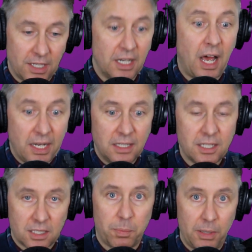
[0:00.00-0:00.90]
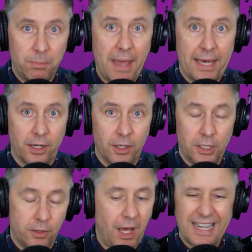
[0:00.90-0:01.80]
in an undisciplined manner.
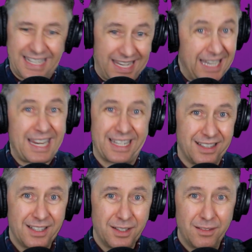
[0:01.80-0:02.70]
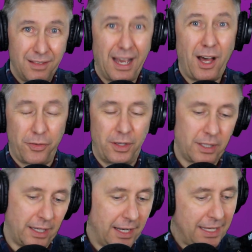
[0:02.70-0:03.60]
You're not eating healthy.
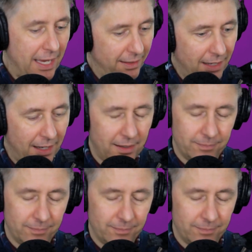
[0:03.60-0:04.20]
Look at again. I,